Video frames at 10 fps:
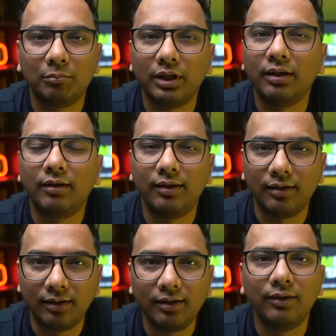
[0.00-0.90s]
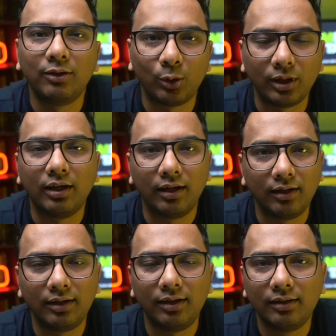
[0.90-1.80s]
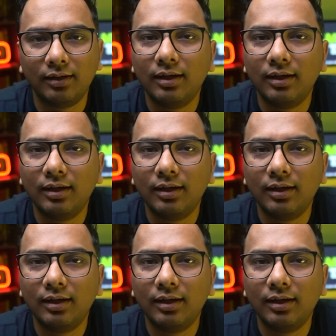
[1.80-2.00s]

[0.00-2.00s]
but the return is not guaranteed.